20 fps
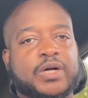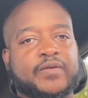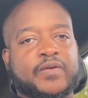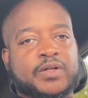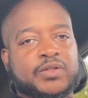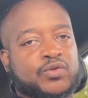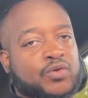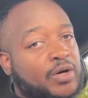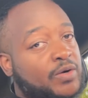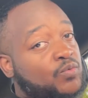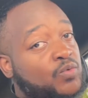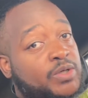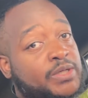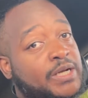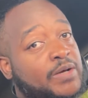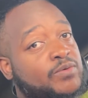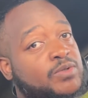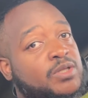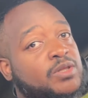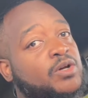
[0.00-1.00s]
I tried one that
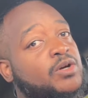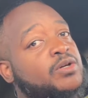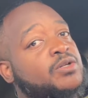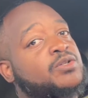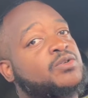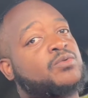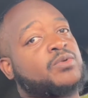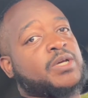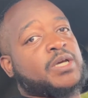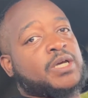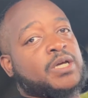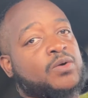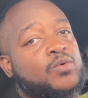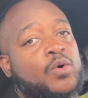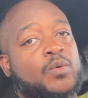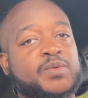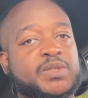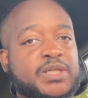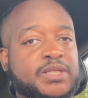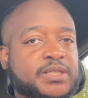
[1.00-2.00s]
was a 32 gig, one
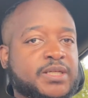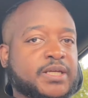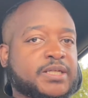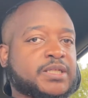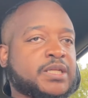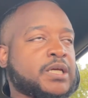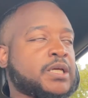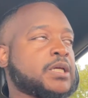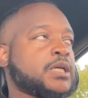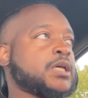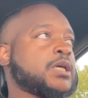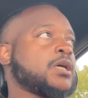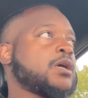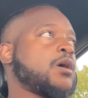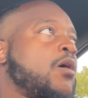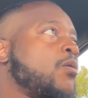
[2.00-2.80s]
was a 16 gig.